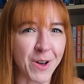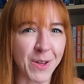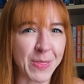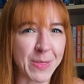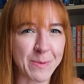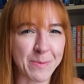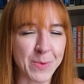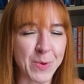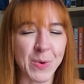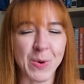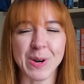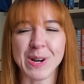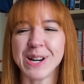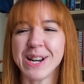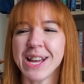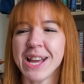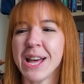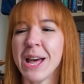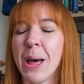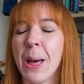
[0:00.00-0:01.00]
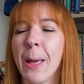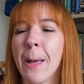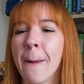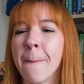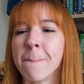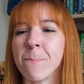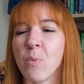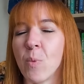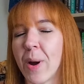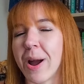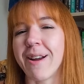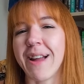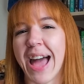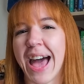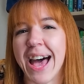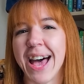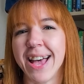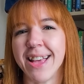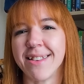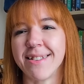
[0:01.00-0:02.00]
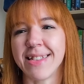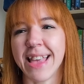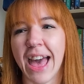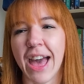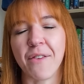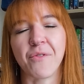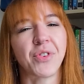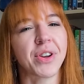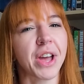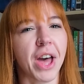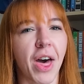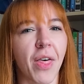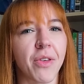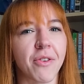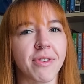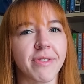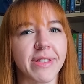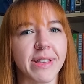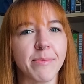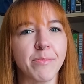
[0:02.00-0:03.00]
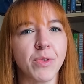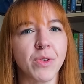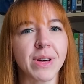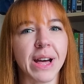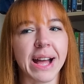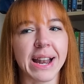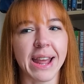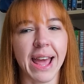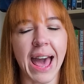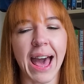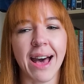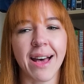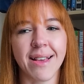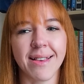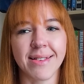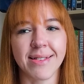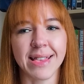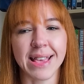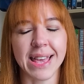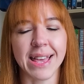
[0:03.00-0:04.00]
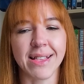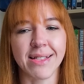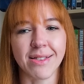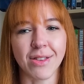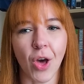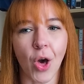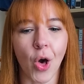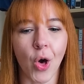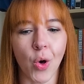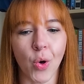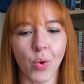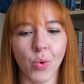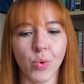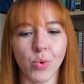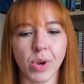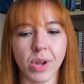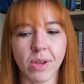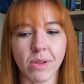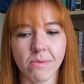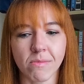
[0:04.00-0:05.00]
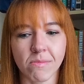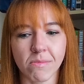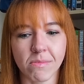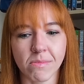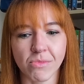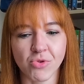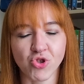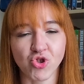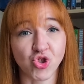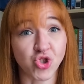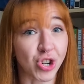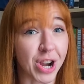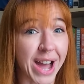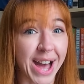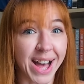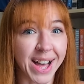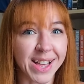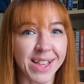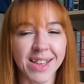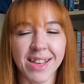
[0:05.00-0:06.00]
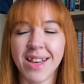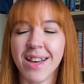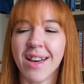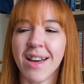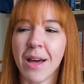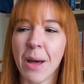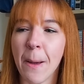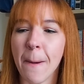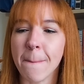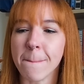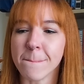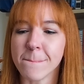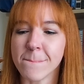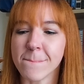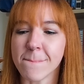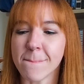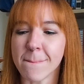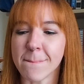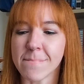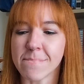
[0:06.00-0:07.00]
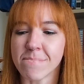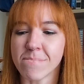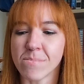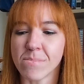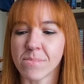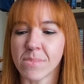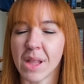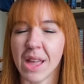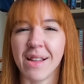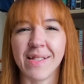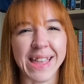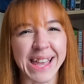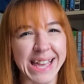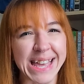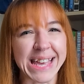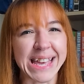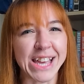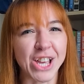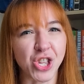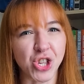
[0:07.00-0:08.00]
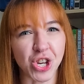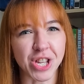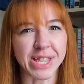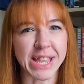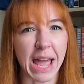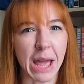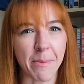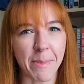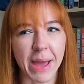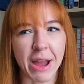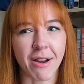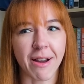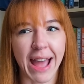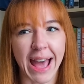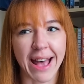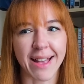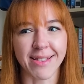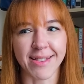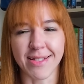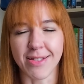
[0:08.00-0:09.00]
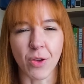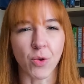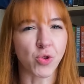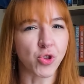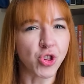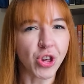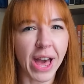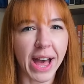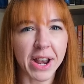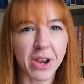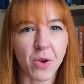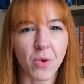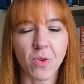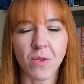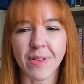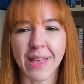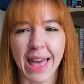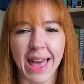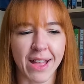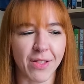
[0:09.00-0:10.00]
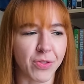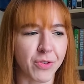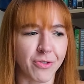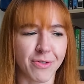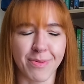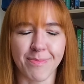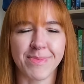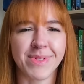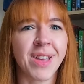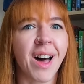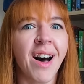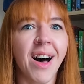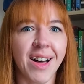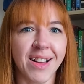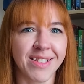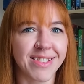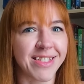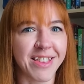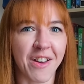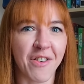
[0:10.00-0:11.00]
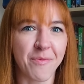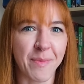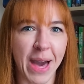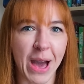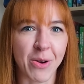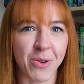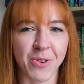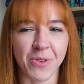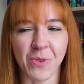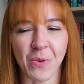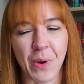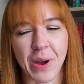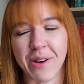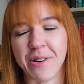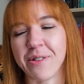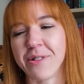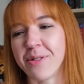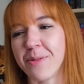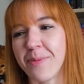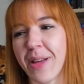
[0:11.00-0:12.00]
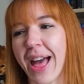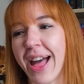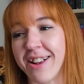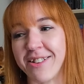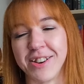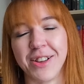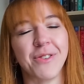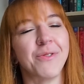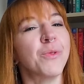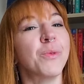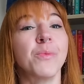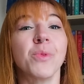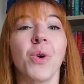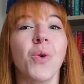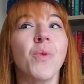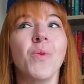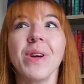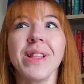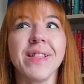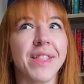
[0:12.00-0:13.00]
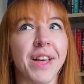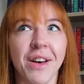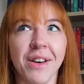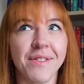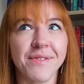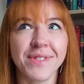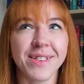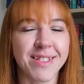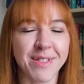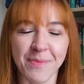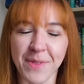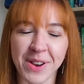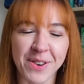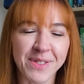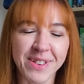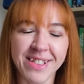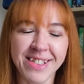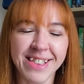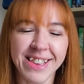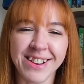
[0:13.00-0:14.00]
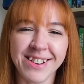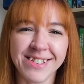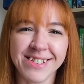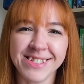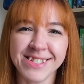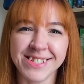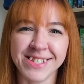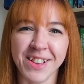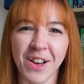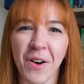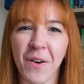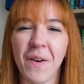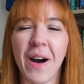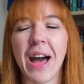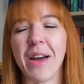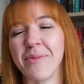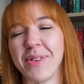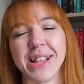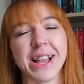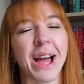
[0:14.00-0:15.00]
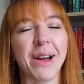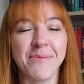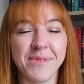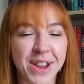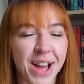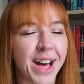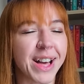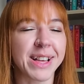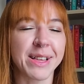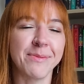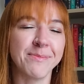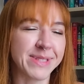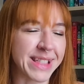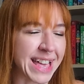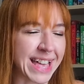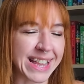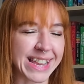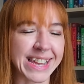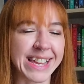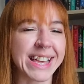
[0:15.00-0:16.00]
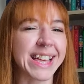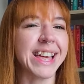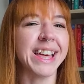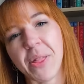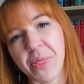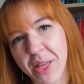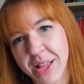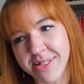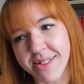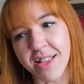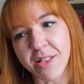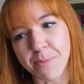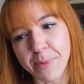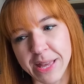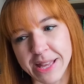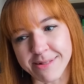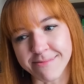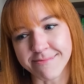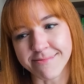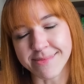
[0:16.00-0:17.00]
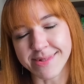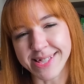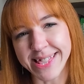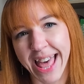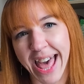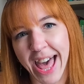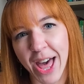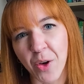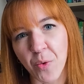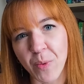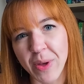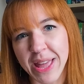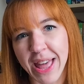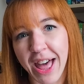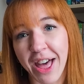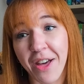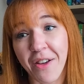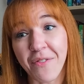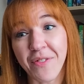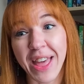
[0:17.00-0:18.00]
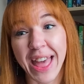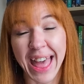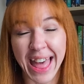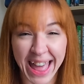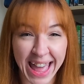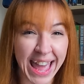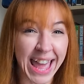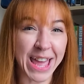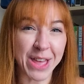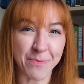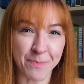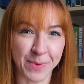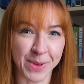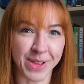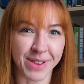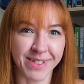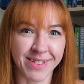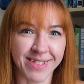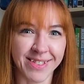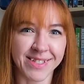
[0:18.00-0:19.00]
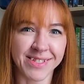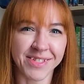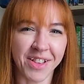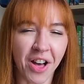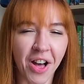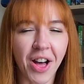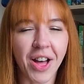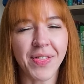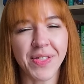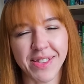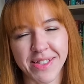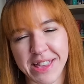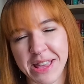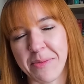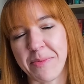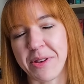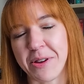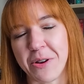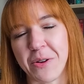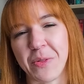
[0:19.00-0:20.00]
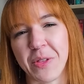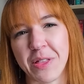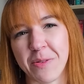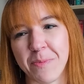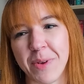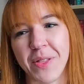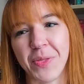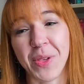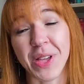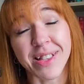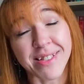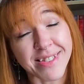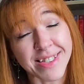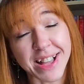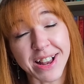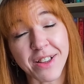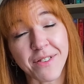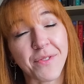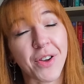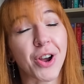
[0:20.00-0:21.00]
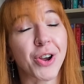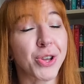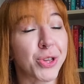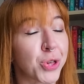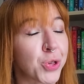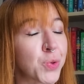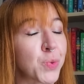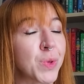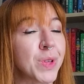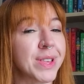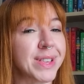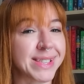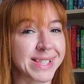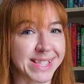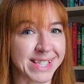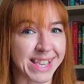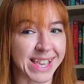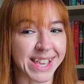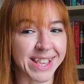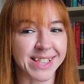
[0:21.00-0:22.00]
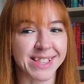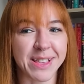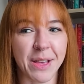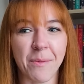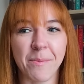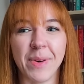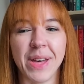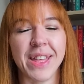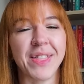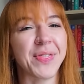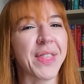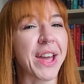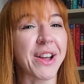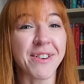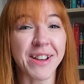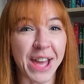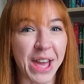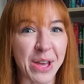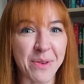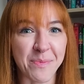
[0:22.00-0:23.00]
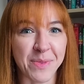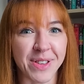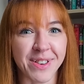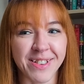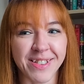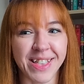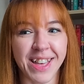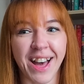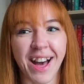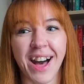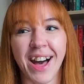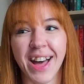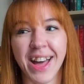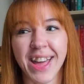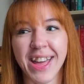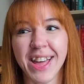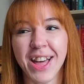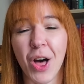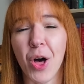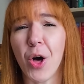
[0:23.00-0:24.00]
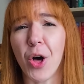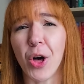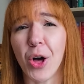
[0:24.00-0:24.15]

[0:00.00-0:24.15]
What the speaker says: on the board, whereas every other symbol kind of has its own track. Like each nightmare has its own shadows, and there's tons of power squares. I don't know. We love spinner wheels here, so I mean, I'm not complaining, but that does mean that we have 8 books on the TBR this month instead of our usual 6, but they are 8 books that I'm